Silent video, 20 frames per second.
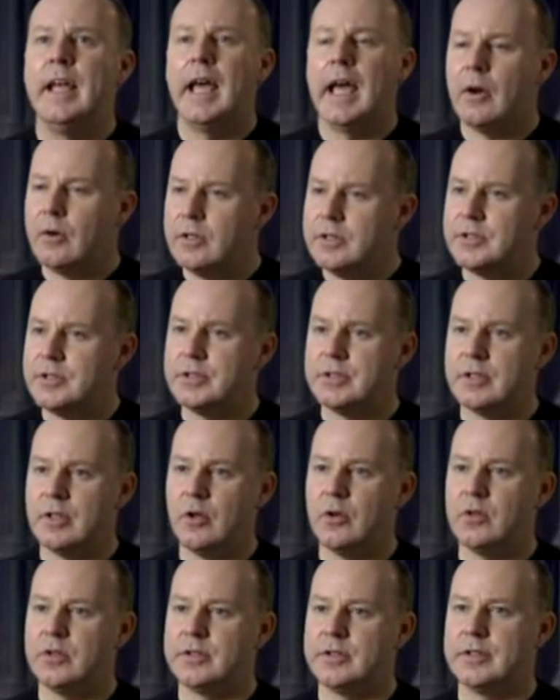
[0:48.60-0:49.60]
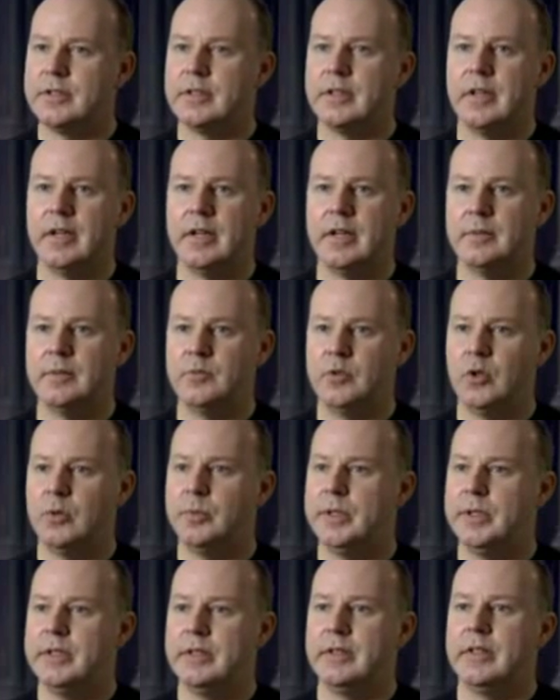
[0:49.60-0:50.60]
Harry's just lost
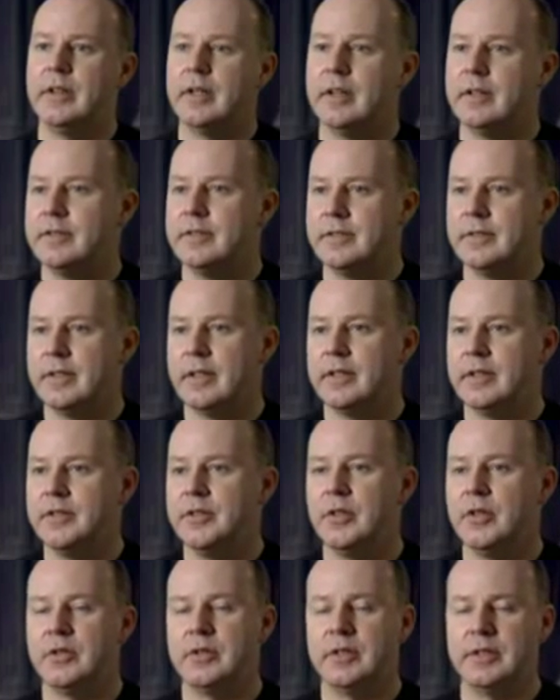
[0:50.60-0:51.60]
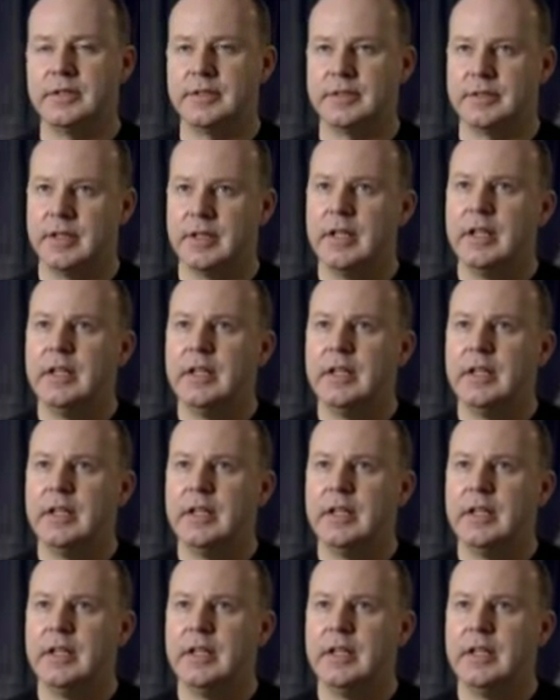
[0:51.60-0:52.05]
Dobby, and you know, this,